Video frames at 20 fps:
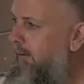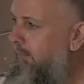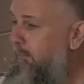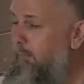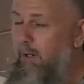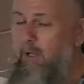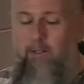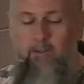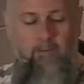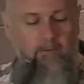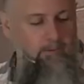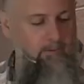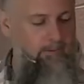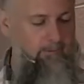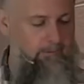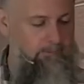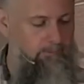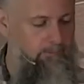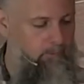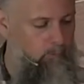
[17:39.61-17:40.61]
But
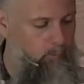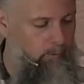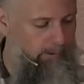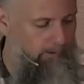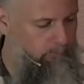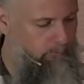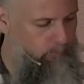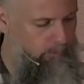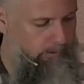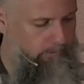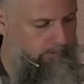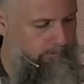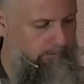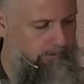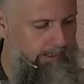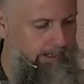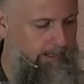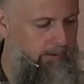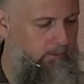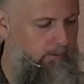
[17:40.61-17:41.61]
for whatever reason,
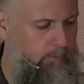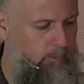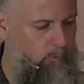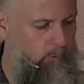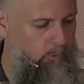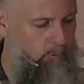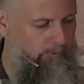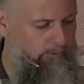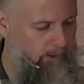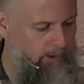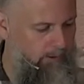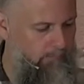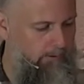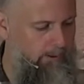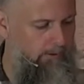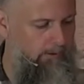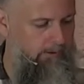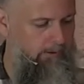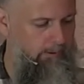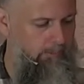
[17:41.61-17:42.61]
and we're going to talk
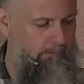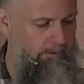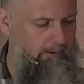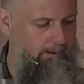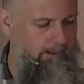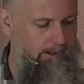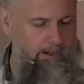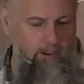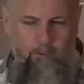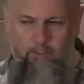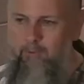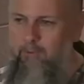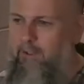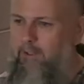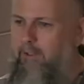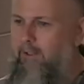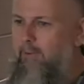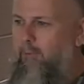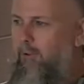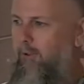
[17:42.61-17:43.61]
about a little bit how
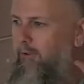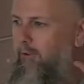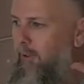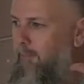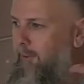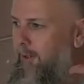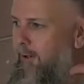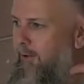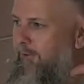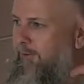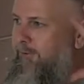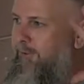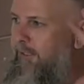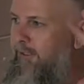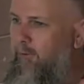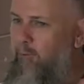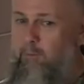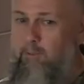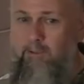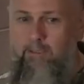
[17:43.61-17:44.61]
we're going to talk about how
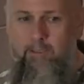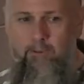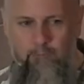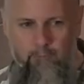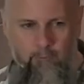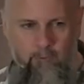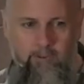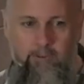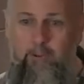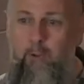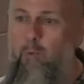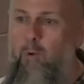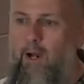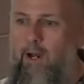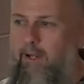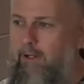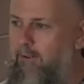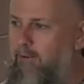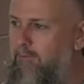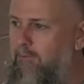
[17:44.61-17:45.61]
Satan is released for a little
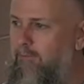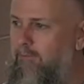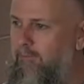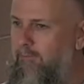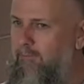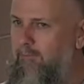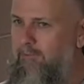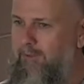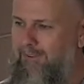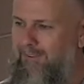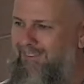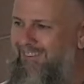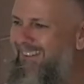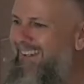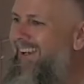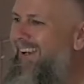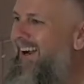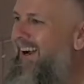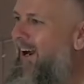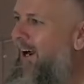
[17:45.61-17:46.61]
while.
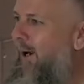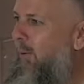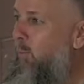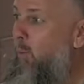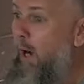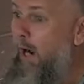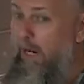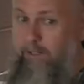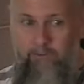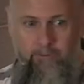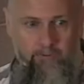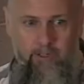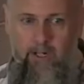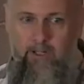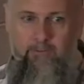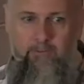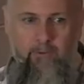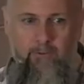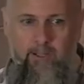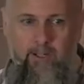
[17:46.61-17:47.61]
why does
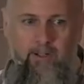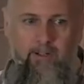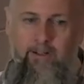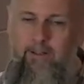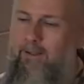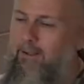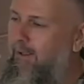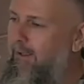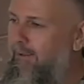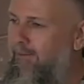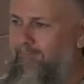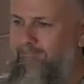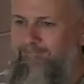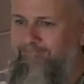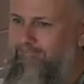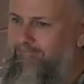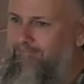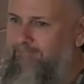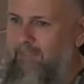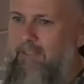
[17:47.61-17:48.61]
God do that?
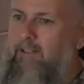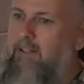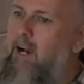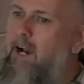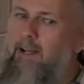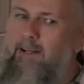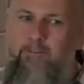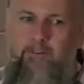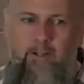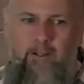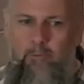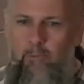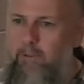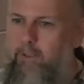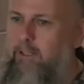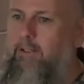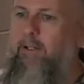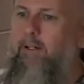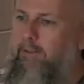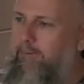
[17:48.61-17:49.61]
God does what
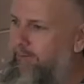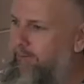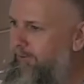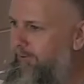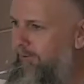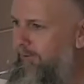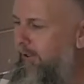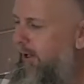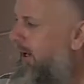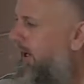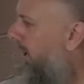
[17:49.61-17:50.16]
he does.